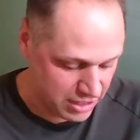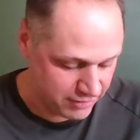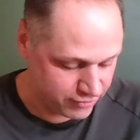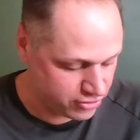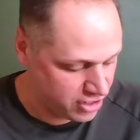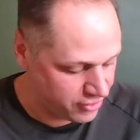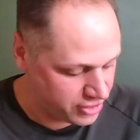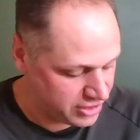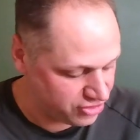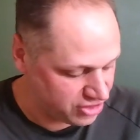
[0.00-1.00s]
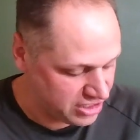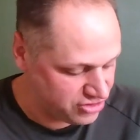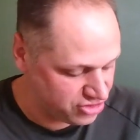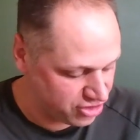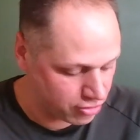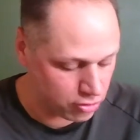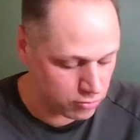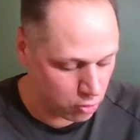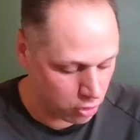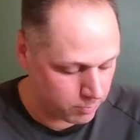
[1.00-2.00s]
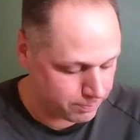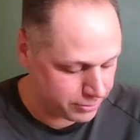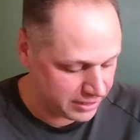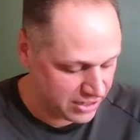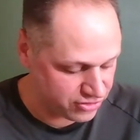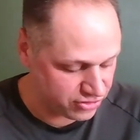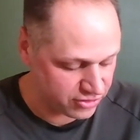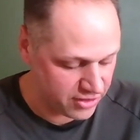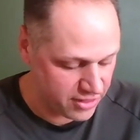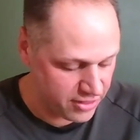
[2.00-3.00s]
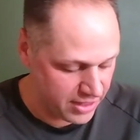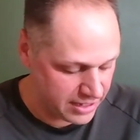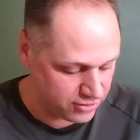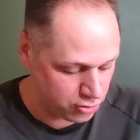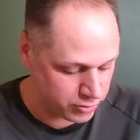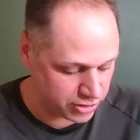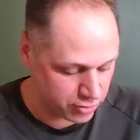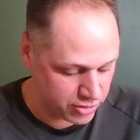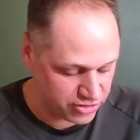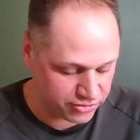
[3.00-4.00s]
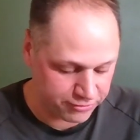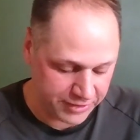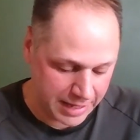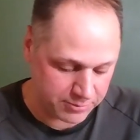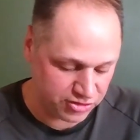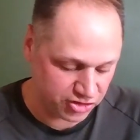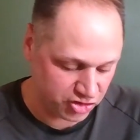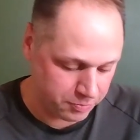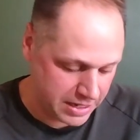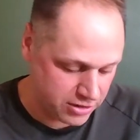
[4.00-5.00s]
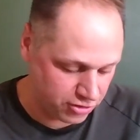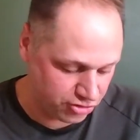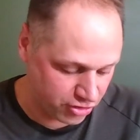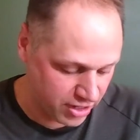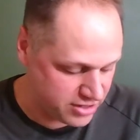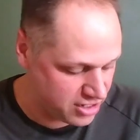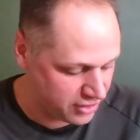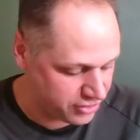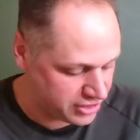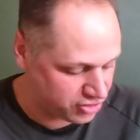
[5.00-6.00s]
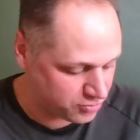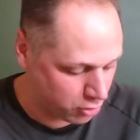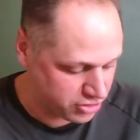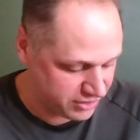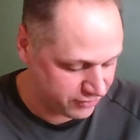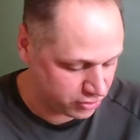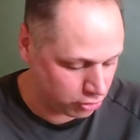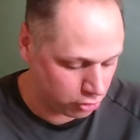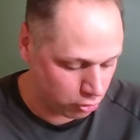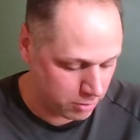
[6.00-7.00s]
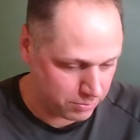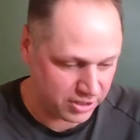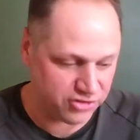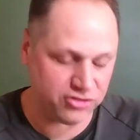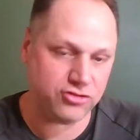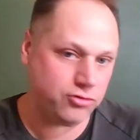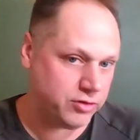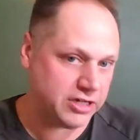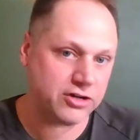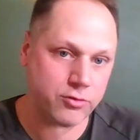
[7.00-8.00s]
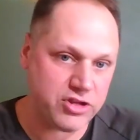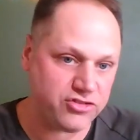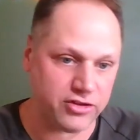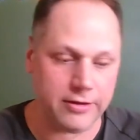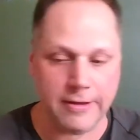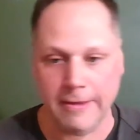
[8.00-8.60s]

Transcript: For nothing is easier or more pleasant than to increase the family's expenditure, and nothing is more difficult or unpleasant to increase it.